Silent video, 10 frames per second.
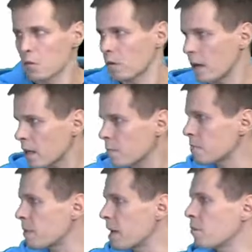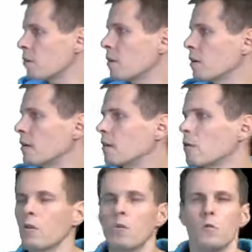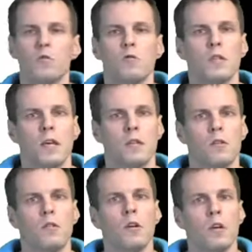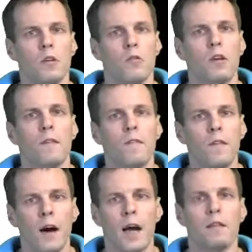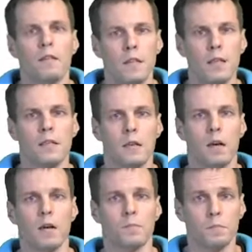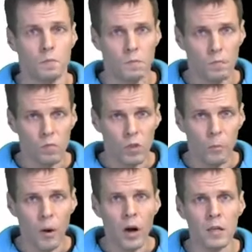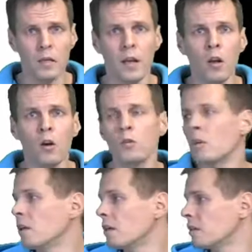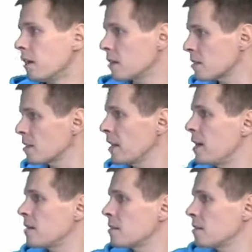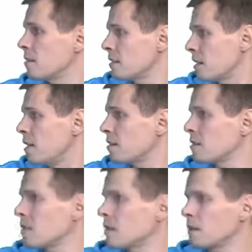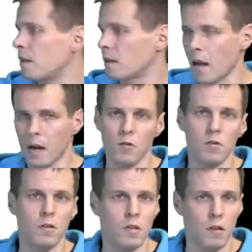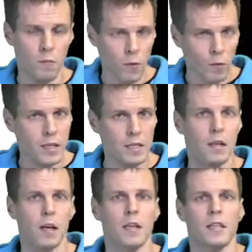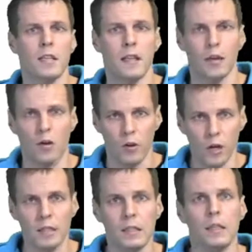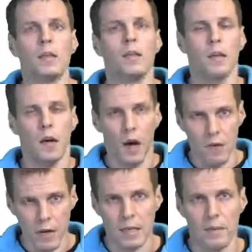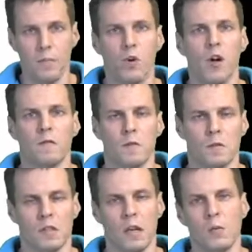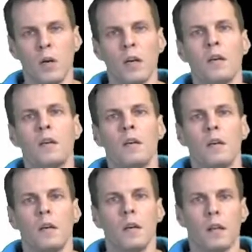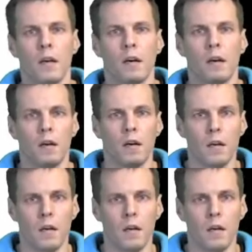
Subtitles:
in Hekman's paper, in the conclusion section, you can find this part in yellow that states that across the three studies that they conducted, our example comes from study one, there are